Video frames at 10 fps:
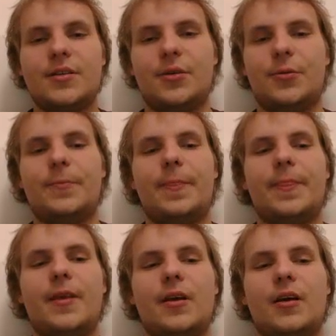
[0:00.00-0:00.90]
So
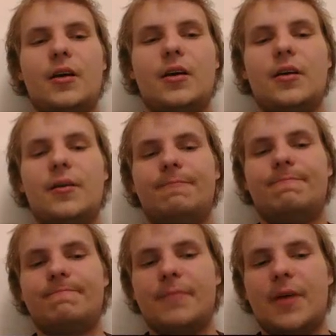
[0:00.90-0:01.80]
uh,
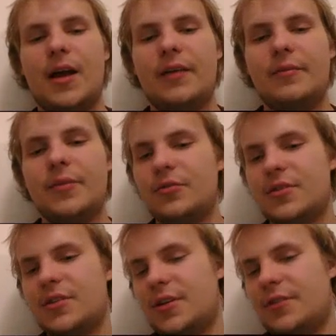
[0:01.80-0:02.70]
I've been
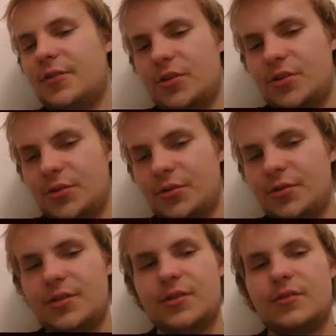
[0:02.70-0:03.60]
using different
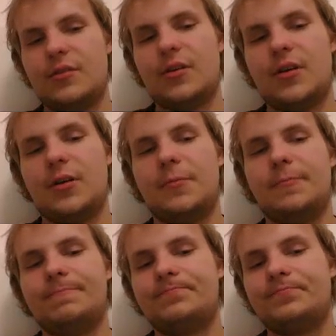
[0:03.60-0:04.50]
tools,
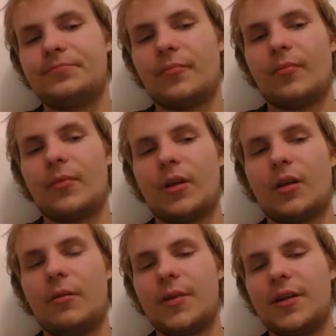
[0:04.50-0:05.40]

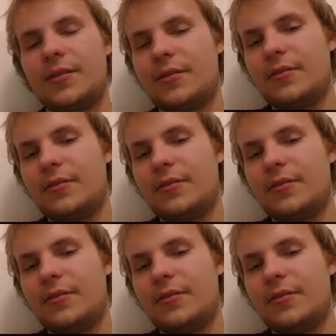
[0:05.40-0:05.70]
but